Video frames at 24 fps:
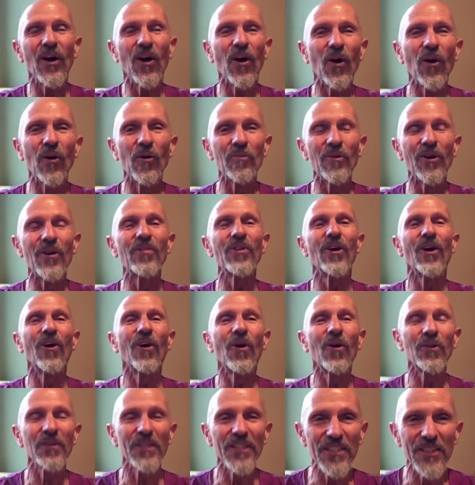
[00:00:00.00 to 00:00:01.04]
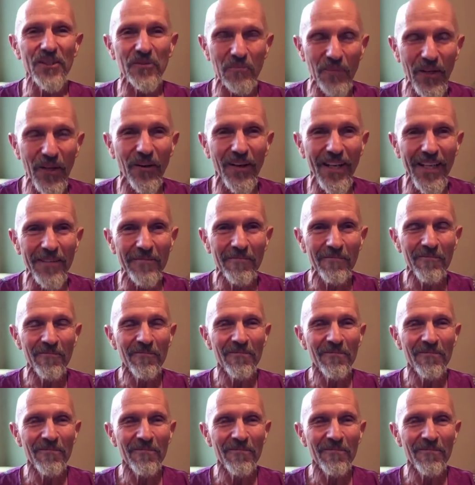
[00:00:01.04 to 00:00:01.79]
Om or the Holy Spirit?